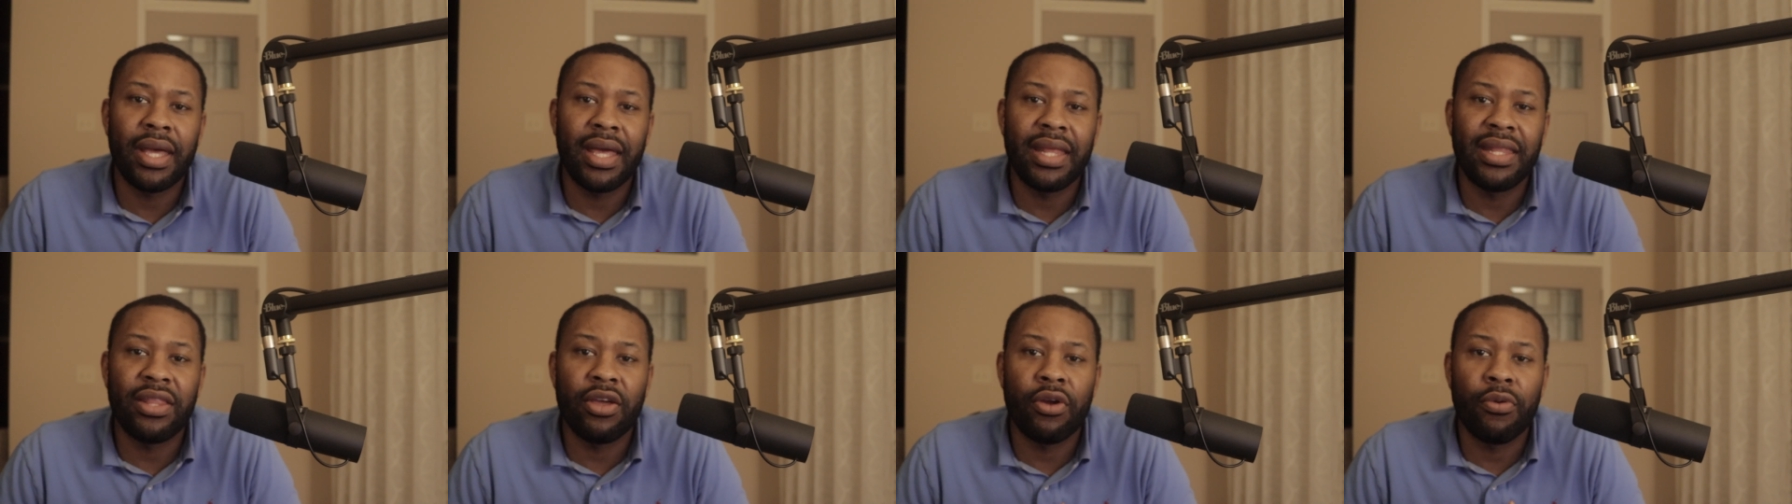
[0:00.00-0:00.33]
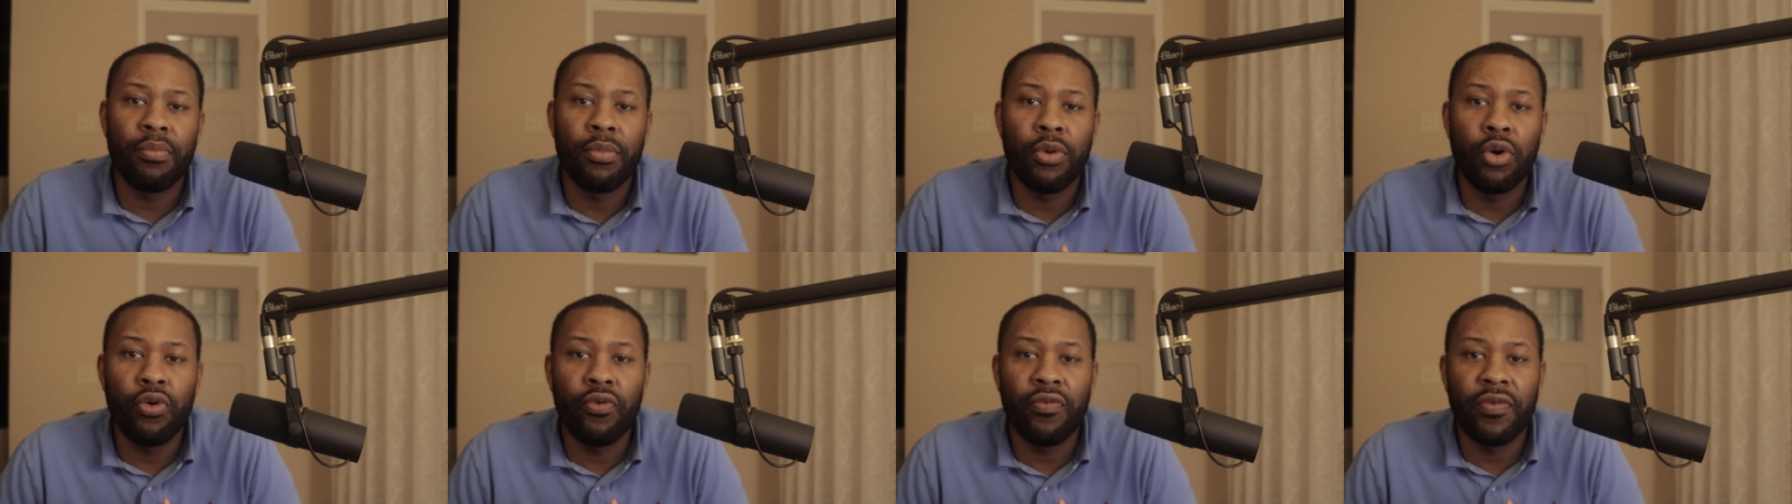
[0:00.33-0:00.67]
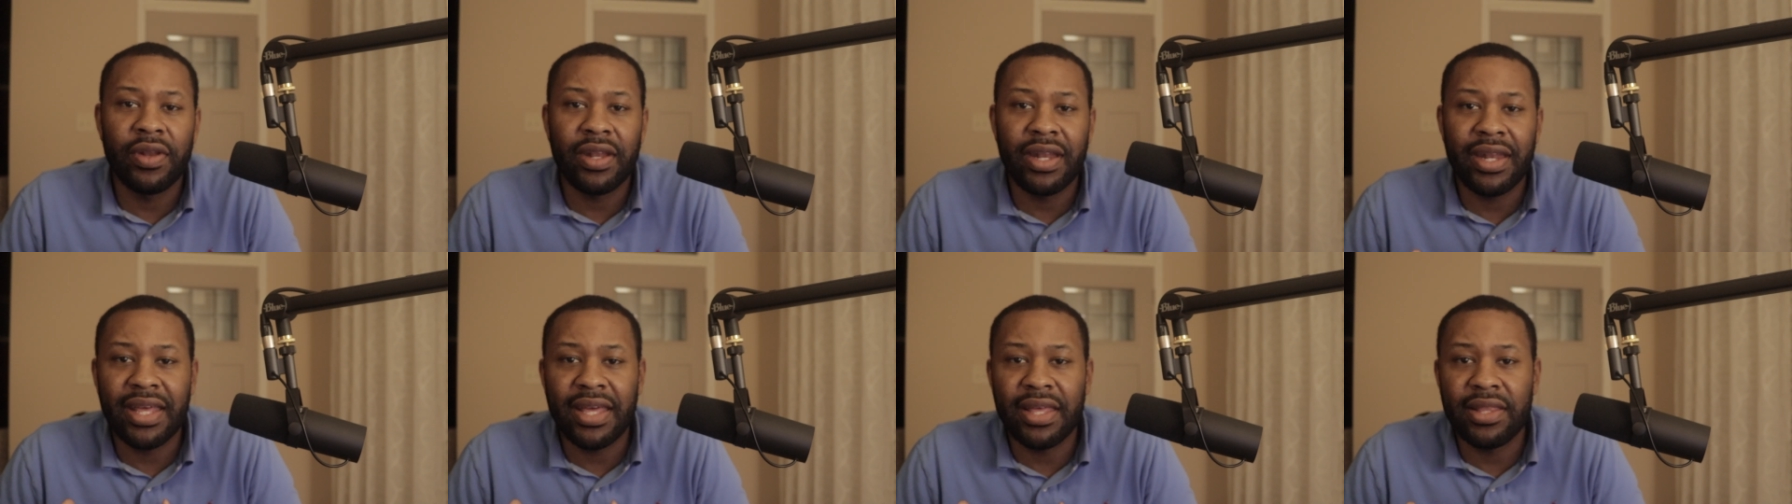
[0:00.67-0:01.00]
and they're
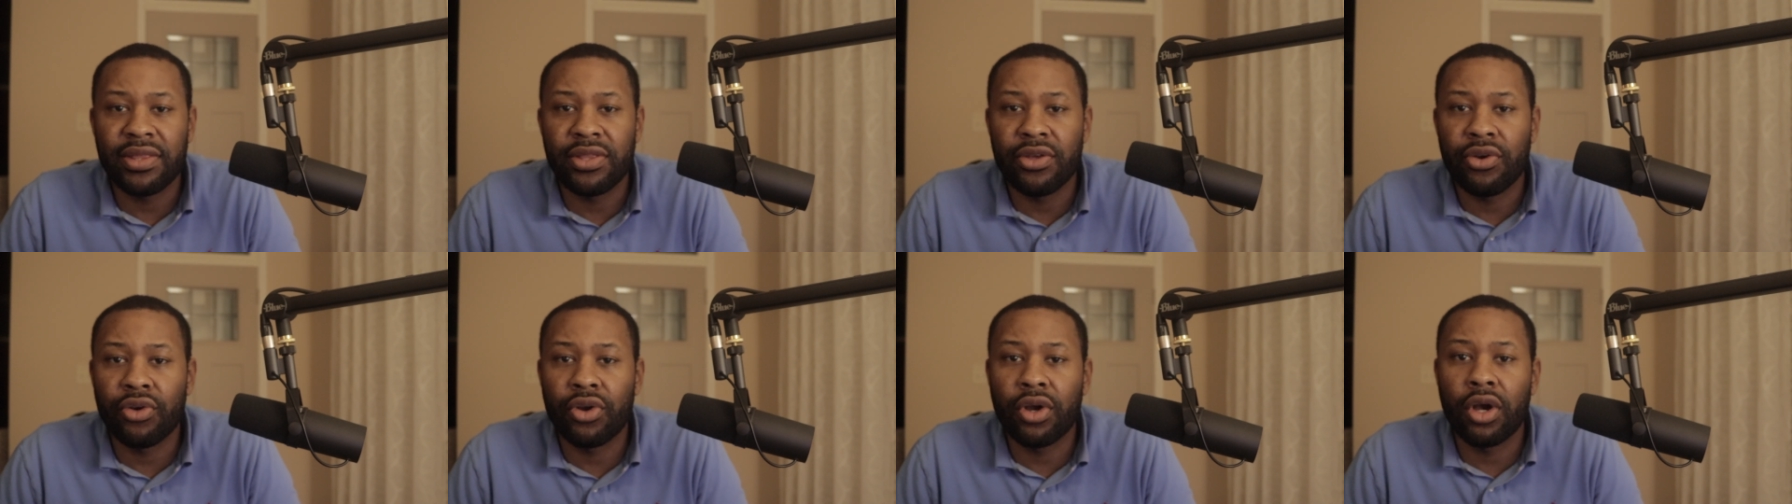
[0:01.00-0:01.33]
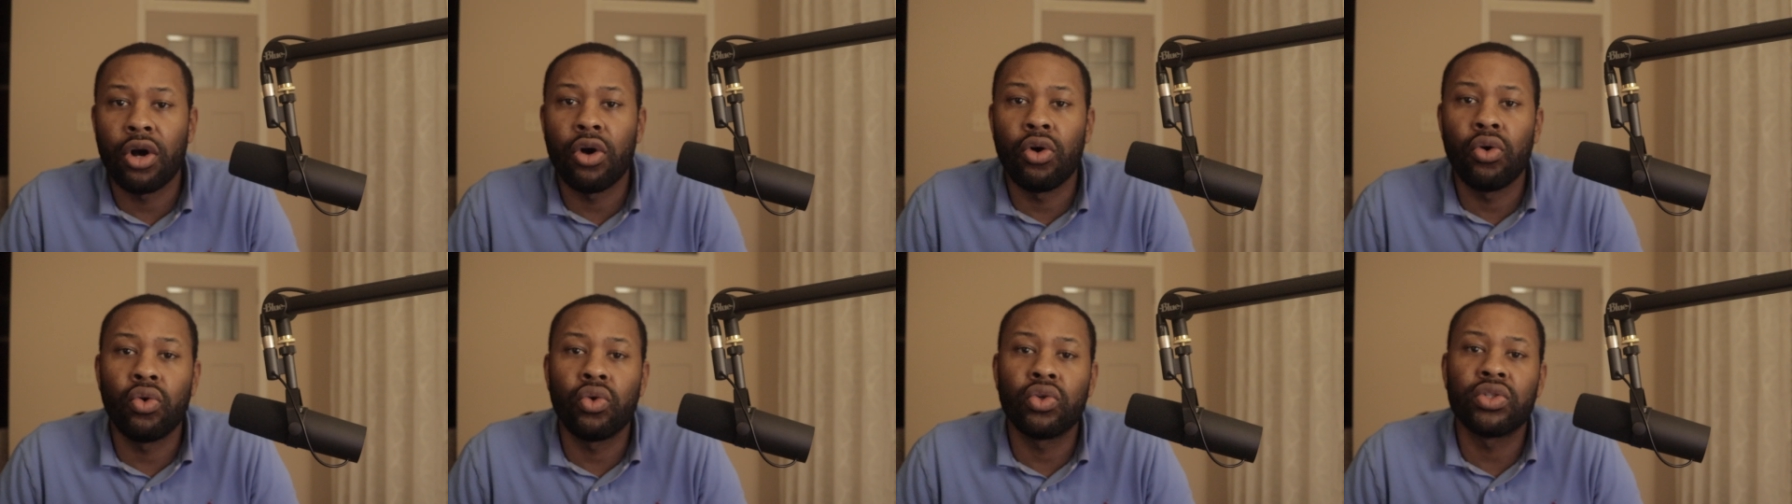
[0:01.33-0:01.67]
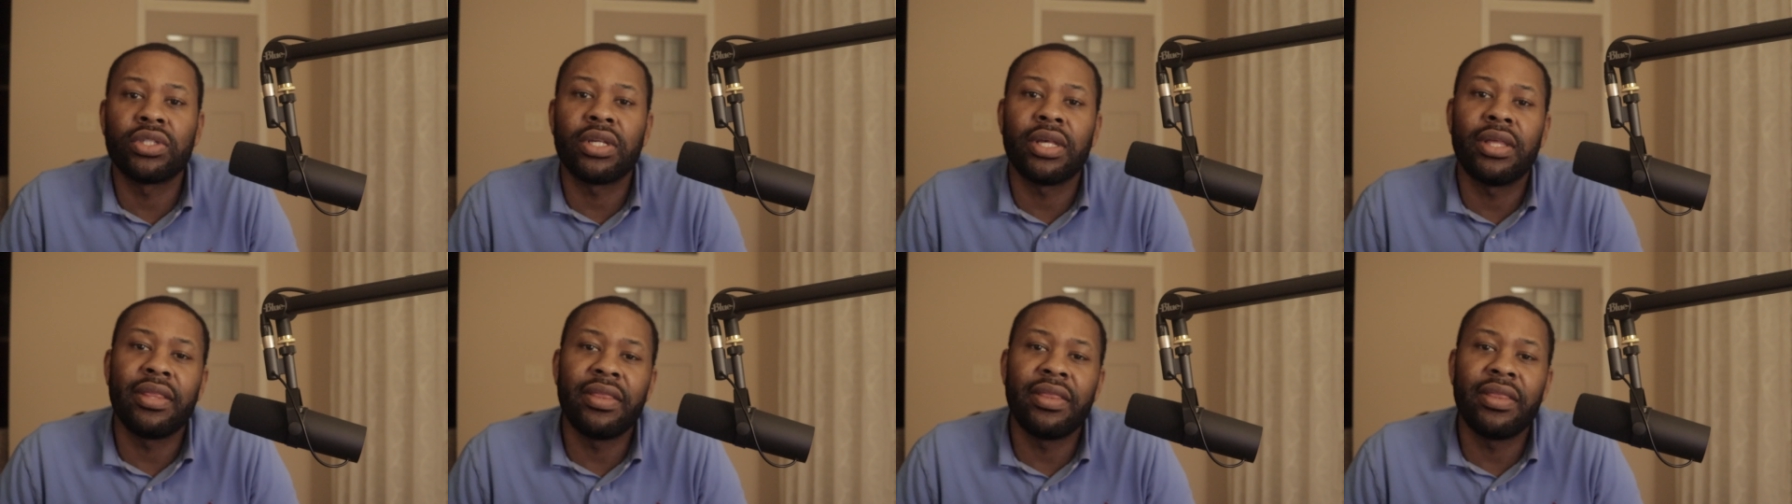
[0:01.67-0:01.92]
moving and hitting their goals,